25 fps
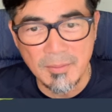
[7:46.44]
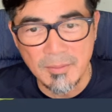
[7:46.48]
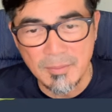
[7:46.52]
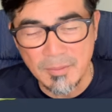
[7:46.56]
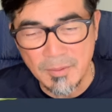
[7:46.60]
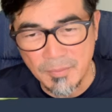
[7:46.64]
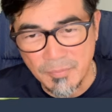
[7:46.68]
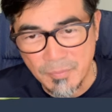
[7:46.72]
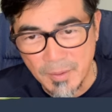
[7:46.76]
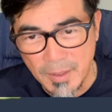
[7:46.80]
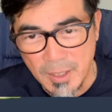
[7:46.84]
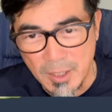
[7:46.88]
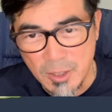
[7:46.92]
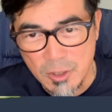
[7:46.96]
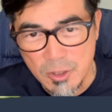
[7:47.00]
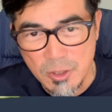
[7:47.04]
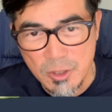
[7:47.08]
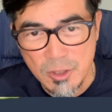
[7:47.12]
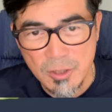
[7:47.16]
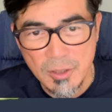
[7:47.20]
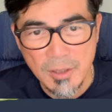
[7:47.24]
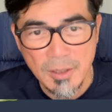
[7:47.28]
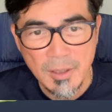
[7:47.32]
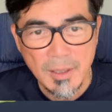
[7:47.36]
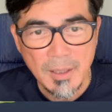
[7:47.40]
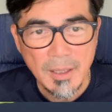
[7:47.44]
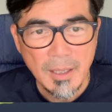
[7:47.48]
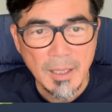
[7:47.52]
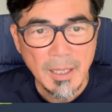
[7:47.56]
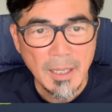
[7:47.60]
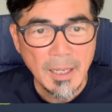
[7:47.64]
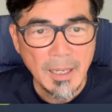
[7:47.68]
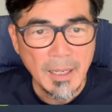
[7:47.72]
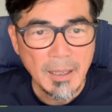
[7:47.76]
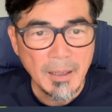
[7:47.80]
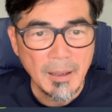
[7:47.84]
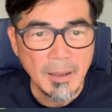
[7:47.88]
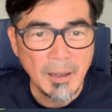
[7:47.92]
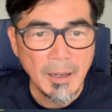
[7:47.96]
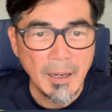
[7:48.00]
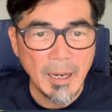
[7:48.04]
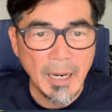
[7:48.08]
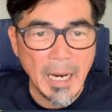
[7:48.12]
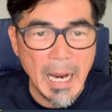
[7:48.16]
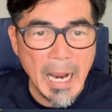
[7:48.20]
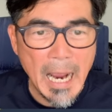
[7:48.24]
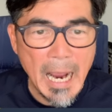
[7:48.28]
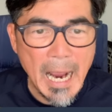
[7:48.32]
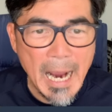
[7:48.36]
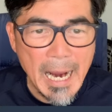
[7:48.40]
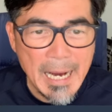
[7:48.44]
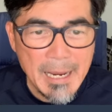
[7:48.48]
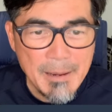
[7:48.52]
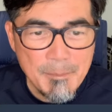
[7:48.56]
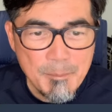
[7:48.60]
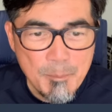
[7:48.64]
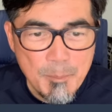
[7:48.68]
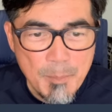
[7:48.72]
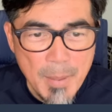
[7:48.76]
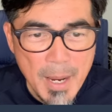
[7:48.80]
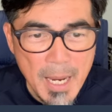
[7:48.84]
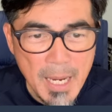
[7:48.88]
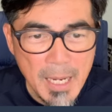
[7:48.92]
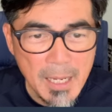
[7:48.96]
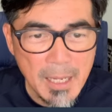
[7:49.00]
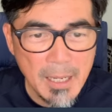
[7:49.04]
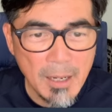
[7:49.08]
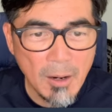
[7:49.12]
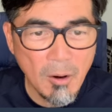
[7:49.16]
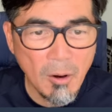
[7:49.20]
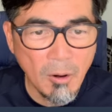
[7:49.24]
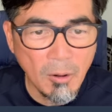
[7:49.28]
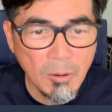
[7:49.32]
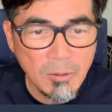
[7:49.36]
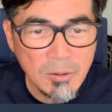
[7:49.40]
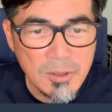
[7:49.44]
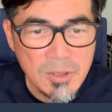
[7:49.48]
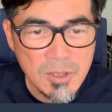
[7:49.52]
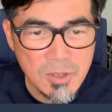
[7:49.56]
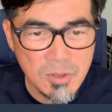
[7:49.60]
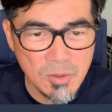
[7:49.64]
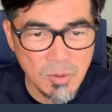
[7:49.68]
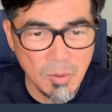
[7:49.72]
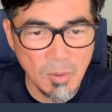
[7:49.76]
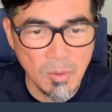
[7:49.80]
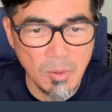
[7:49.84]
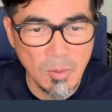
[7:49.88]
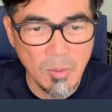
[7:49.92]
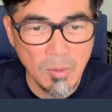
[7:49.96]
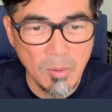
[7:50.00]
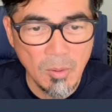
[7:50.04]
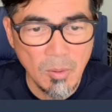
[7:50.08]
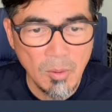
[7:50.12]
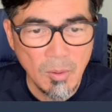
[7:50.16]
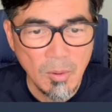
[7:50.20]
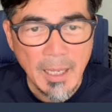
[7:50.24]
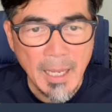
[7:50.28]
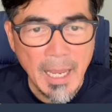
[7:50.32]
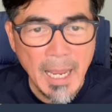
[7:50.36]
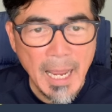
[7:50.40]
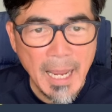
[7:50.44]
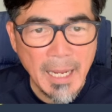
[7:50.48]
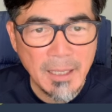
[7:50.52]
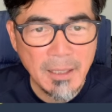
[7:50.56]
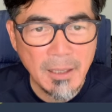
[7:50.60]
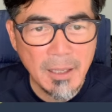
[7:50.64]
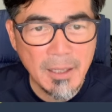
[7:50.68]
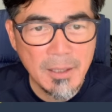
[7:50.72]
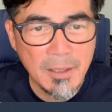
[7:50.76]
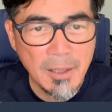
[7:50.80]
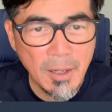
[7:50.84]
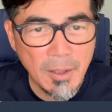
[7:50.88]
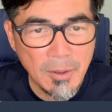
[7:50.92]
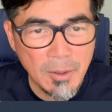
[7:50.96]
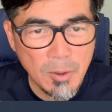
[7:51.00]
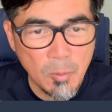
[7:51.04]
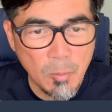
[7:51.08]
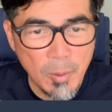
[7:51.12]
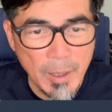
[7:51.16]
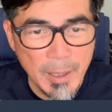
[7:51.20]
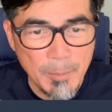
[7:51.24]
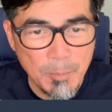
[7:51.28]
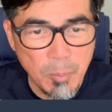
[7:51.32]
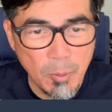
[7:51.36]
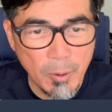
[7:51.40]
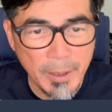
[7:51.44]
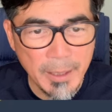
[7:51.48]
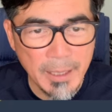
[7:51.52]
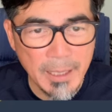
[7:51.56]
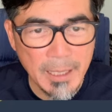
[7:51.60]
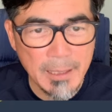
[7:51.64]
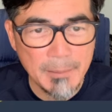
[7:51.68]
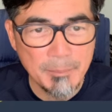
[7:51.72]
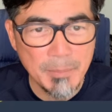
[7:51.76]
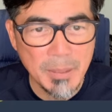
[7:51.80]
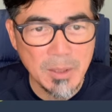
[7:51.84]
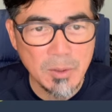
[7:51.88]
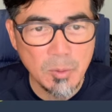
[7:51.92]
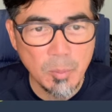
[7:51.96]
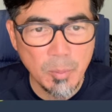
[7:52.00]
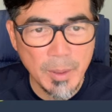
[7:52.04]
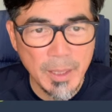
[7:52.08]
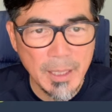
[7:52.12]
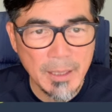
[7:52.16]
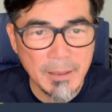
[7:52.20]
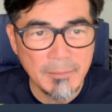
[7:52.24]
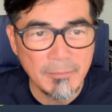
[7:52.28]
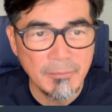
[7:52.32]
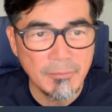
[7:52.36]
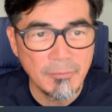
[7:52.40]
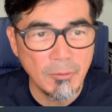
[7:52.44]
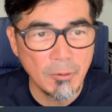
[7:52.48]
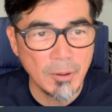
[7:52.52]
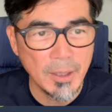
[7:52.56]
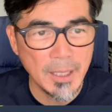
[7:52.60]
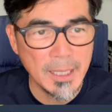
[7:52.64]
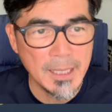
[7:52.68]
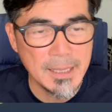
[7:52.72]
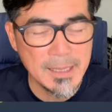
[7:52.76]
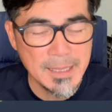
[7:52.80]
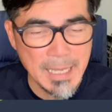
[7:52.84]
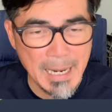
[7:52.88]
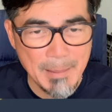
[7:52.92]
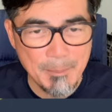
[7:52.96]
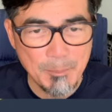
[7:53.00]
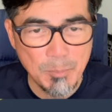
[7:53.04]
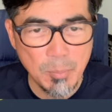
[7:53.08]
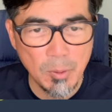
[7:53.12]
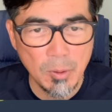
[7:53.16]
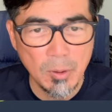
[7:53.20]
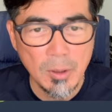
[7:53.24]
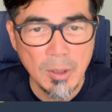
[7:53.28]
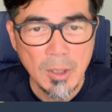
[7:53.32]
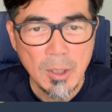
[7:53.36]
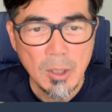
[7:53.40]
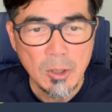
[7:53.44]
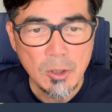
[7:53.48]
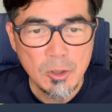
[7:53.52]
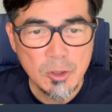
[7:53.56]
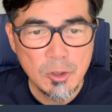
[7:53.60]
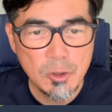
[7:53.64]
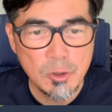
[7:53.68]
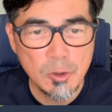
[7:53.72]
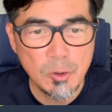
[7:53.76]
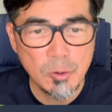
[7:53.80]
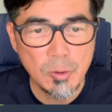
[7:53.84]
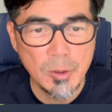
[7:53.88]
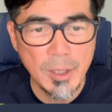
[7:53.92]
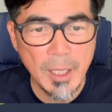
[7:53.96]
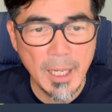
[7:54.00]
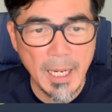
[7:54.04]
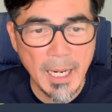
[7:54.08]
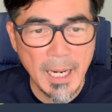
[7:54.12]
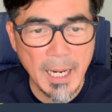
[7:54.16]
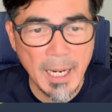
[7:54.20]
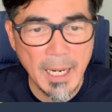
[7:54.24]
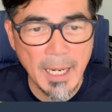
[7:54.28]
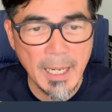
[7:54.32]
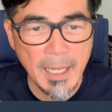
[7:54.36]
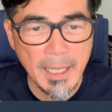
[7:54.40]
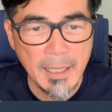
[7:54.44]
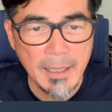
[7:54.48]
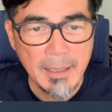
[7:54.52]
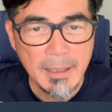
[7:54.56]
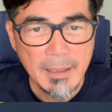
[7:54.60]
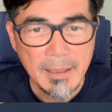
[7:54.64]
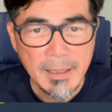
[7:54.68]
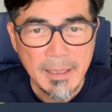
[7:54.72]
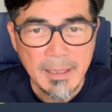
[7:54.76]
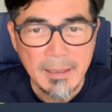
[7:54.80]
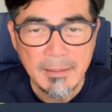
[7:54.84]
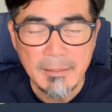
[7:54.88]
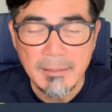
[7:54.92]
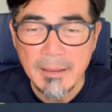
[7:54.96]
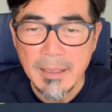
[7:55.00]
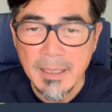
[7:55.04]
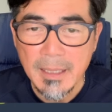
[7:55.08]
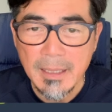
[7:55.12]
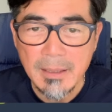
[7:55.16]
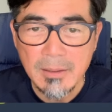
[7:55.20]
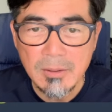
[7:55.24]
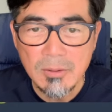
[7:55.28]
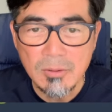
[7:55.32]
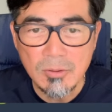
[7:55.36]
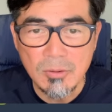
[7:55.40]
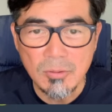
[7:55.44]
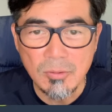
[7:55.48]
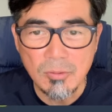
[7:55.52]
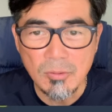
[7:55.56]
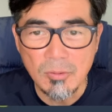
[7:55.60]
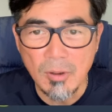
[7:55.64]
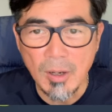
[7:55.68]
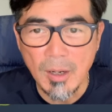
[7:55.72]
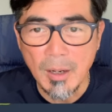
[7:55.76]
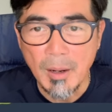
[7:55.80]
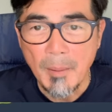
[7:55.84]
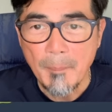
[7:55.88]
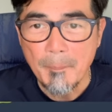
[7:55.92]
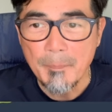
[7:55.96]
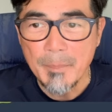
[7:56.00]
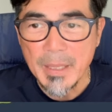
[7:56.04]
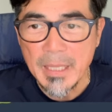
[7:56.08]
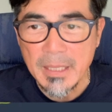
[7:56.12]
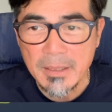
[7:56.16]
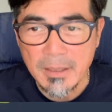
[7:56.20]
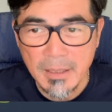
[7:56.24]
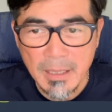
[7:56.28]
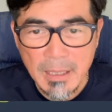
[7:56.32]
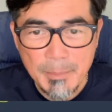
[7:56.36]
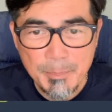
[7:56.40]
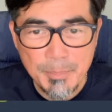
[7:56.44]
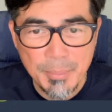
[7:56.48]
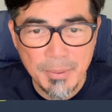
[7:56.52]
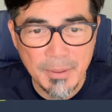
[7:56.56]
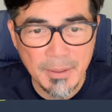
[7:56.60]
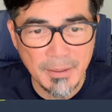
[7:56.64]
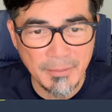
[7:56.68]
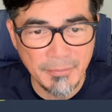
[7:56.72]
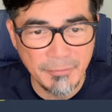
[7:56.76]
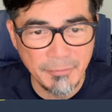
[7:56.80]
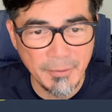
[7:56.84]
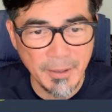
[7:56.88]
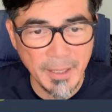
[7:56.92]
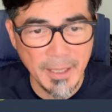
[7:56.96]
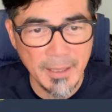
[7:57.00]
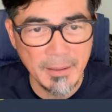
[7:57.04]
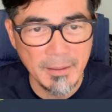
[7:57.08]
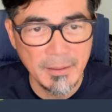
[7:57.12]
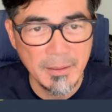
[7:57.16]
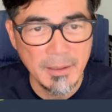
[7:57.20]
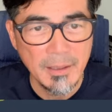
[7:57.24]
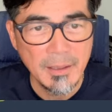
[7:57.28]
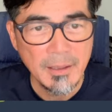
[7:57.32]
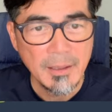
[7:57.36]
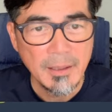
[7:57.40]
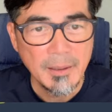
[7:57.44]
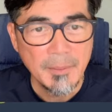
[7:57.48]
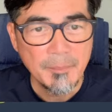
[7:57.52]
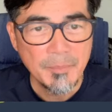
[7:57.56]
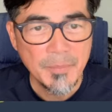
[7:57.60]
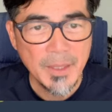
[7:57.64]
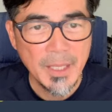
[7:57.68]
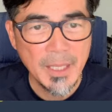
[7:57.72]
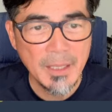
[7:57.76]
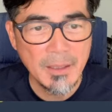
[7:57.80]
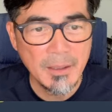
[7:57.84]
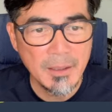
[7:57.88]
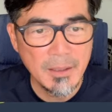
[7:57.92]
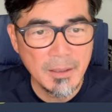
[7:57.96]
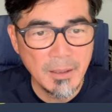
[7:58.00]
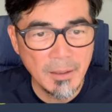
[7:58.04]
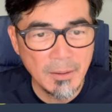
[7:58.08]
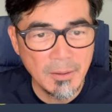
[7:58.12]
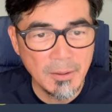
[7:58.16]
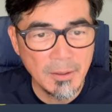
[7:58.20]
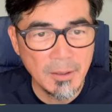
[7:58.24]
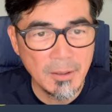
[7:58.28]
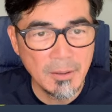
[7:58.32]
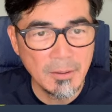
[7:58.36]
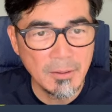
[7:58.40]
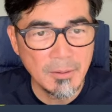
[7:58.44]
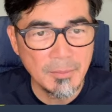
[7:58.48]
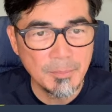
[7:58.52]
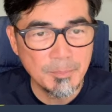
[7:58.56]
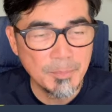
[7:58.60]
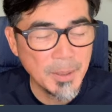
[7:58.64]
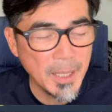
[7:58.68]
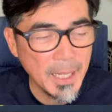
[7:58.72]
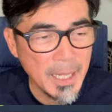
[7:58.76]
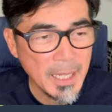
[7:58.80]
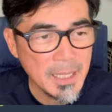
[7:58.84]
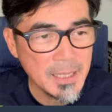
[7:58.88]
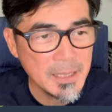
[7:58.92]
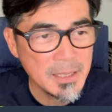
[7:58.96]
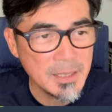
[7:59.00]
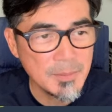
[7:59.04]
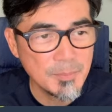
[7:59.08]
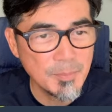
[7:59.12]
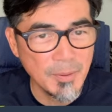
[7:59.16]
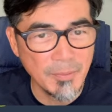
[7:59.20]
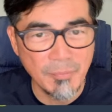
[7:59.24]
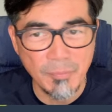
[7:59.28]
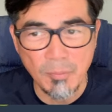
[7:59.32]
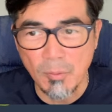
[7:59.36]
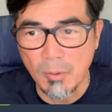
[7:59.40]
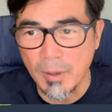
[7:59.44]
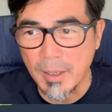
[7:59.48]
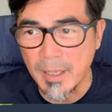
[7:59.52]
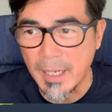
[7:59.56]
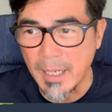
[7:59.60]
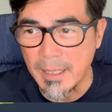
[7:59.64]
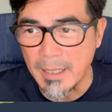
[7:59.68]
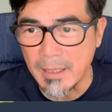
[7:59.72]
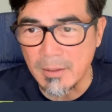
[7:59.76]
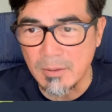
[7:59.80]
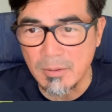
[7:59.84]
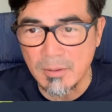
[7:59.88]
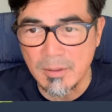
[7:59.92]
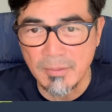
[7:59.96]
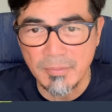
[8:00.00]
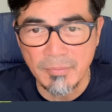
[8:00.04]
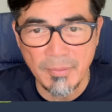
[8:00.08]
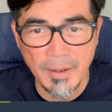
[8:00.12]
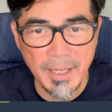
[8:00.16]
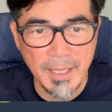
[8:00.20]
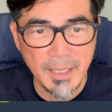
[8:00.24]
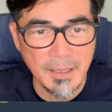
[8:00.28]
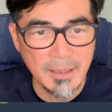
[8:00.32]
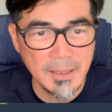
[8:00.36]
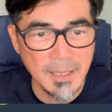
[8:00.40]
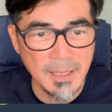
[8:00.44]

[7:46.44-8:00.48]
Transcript: the finish. I may also add another waypoint in between. For example, should I need to meet up a friend in another place before getting to the final